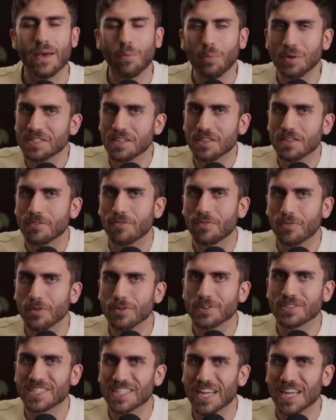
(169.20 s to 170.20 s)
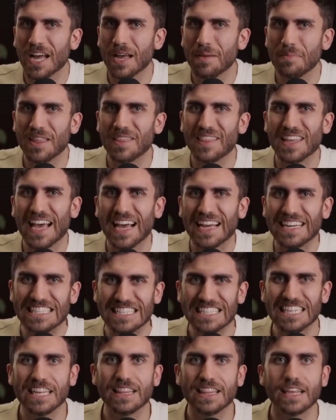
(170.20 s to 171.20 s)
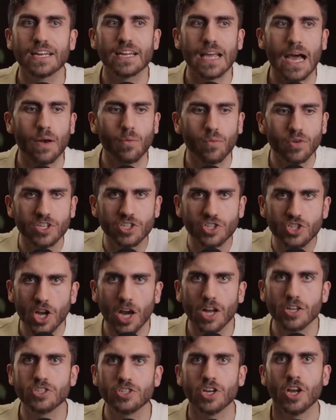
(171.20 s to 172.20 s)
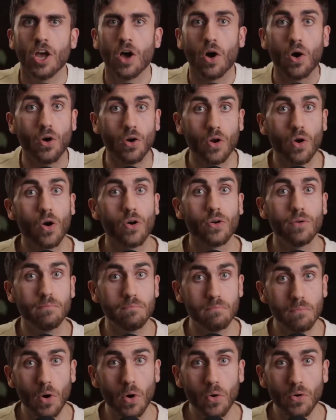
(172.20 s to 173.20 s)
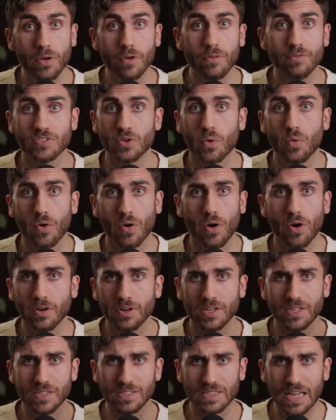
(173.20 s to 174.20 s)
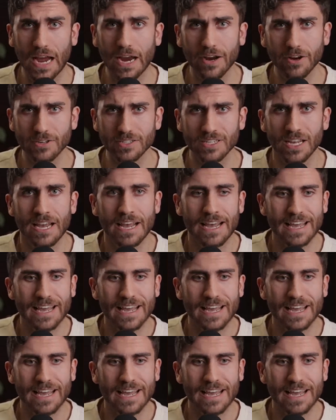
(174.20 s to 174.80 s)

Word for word: That wasn't the first time that the idea that God would judge our heart motives or our desires.